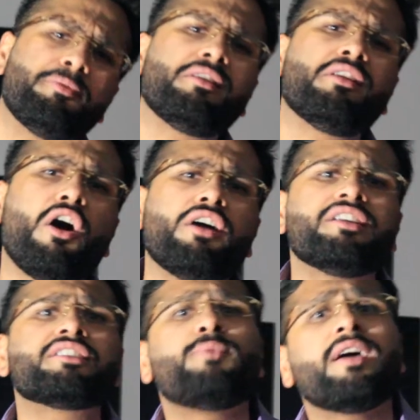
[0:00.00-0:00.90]

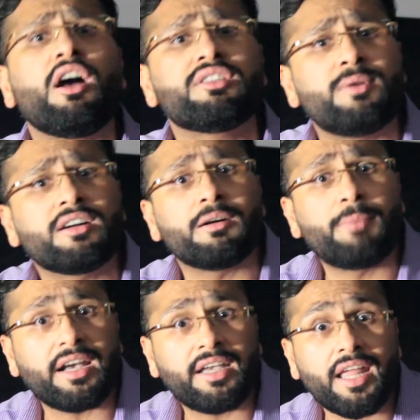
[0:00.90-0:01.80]
honest warehouse worker
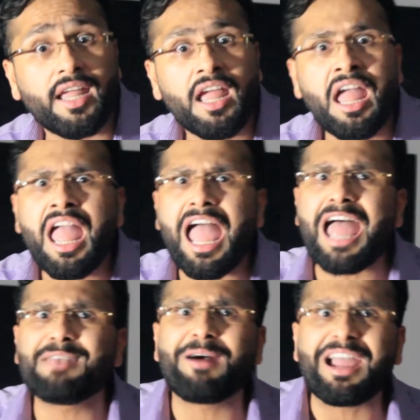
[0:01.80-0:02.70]
by day,
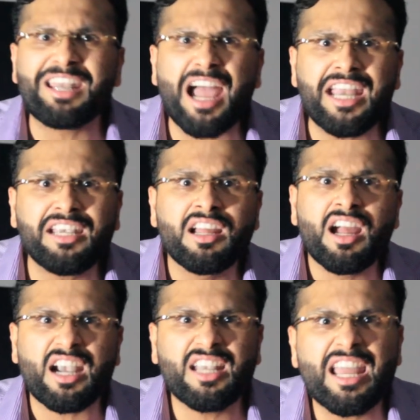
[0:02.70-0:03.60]
and by night,
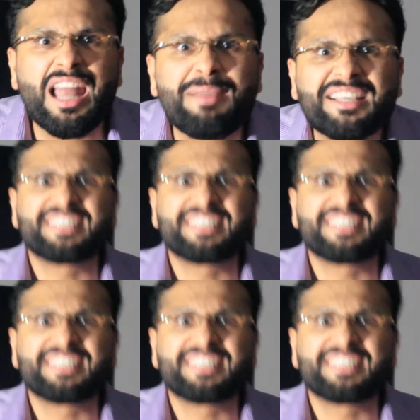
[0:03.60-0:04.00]
a dynamic